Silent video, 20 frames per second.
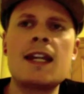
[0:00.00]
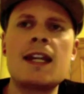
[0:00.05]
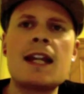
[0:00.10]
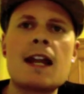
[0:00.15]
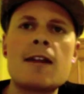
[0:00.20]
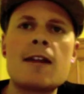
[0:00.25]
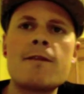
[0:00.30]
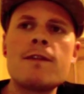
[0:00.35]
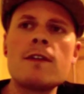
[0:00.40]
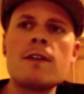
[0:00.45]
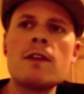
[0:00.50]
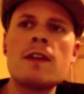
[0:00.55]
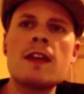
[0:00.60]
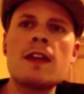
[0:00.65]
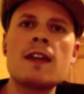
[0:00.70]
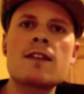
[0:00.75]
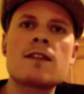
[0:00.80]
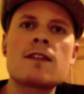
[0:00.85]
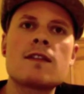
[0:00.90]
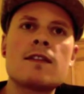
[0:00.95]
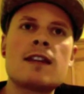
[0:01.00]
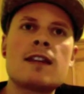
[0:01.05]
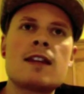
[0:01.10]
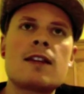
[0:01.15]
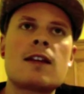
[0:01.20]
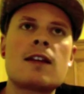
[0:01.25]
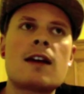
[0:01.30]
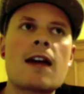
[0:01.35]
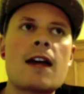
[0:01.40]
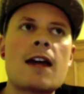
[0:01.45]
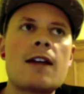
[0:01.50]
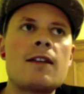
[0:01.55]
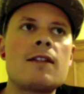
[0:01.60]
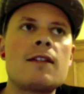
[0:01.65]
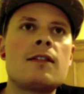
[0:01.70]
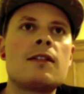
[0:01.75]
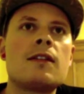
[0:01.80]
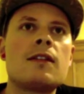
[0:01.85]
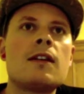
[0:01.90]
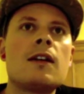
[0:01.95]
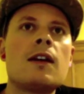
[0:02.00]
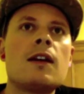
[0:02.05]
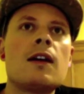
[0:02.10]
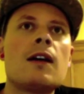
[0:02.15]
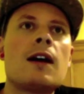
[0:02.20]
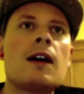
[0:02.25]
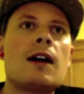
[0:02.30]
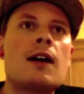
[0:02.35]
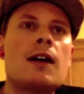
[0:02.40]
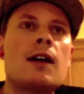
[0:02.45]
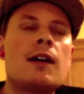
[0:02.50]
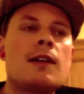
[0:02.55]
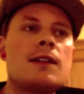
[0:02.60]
It had a few things on there that I